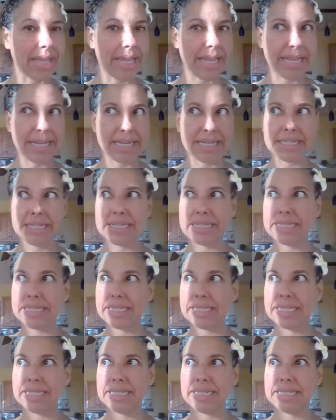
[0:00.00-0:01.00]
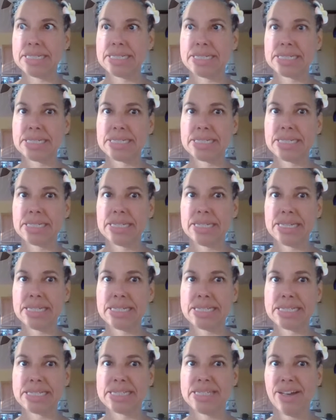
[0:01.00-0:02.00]
And
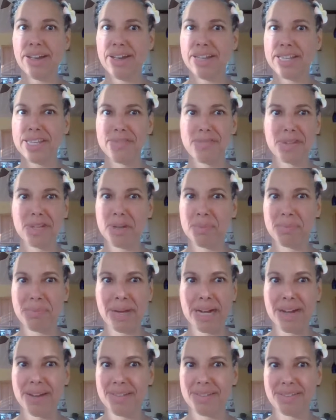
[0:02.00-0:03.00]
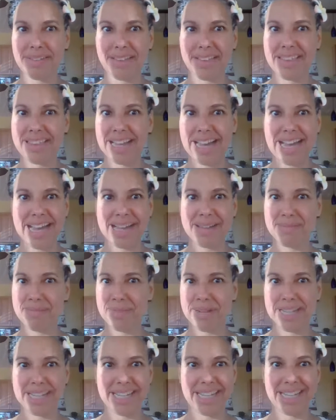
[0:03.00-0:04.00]
it's not even about that,
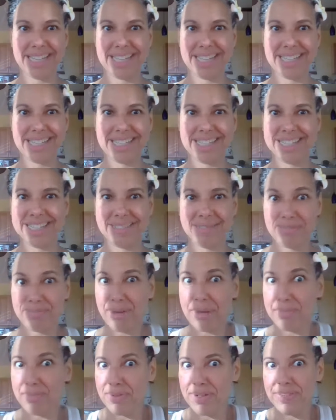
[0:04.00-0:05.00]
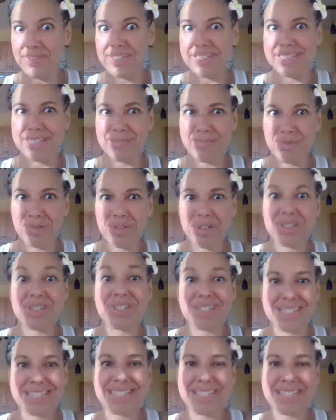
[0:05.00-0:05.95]
my previous employers.